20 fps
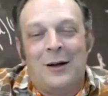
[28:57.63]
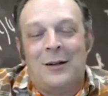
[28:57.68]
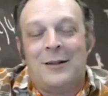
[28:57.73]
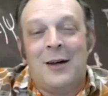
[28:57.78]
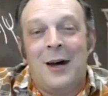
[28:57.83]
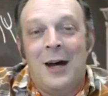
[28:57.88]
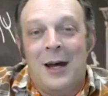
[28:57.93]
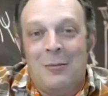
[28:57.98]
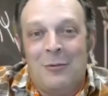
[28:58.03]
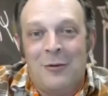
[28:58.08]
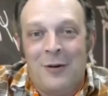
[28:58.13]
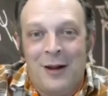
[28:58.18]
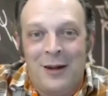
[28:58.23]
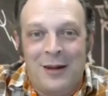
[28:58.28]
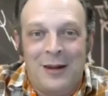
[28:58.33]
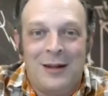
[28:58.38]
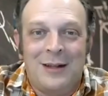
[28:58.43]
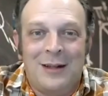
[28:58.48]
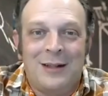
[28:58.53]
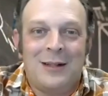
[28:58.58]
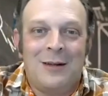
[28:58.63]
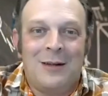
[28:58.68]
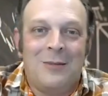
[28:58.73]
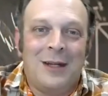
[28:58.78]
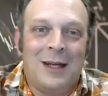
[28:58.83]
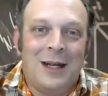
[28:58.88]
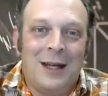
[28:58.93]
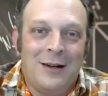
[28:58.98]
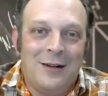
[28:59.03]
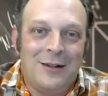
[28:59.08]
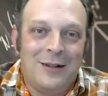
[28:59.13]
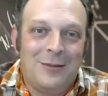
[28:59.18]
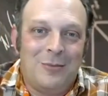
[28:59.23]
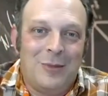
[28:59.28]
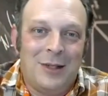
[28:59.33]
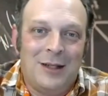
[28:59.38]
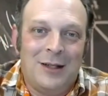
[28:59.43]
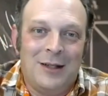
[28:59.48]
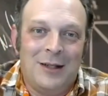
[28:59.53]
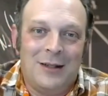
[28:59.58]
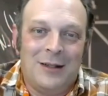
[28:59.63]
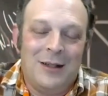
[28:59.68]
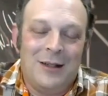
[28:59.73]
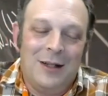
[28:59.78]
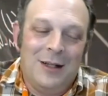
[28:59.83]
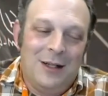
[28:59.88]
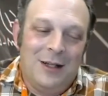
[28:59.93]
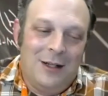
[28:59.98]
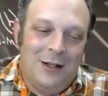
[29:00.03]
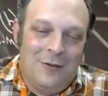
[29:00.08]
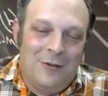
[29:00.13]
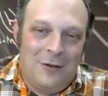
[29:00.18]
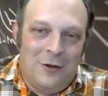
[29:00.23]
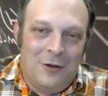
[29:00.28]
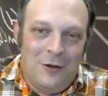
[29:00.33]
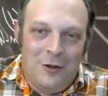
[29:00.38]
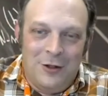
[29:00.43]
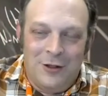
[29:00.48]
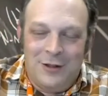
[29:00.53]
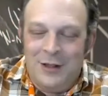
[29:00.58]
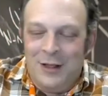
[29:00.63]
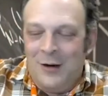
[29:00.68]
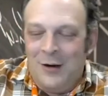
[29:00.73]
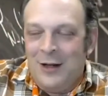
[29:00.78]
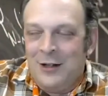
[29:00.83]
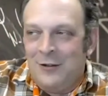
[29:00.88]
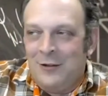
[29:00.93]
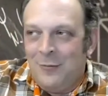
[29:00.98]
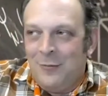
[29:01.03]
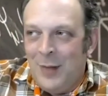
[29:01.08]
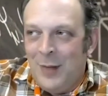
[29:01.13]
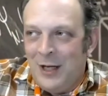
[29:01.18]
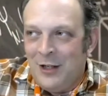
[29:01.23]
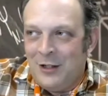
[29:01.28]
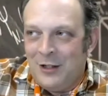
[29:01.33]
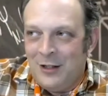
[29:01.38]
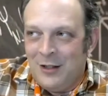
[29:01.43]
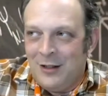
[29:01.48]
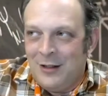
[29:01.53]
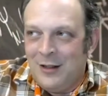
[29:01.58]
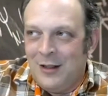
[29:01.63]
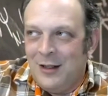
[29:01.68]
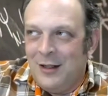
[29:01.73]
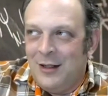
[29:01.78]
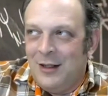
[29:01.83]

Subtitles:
type rather than something else, because of course as you've mentioned,